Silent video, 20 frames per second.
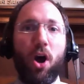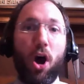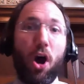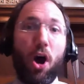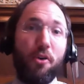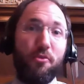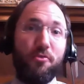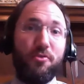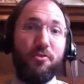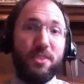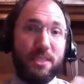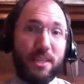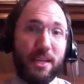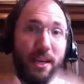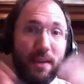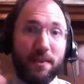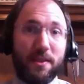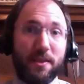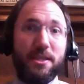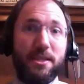of seeing
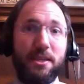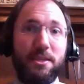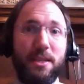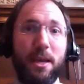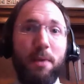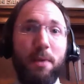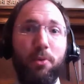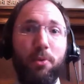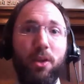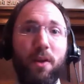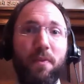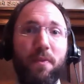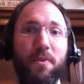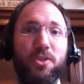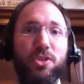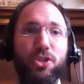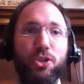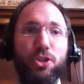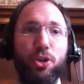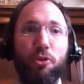in this example of the
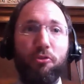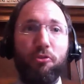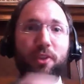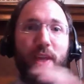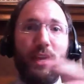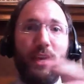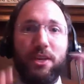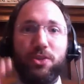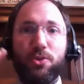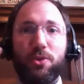snowflakes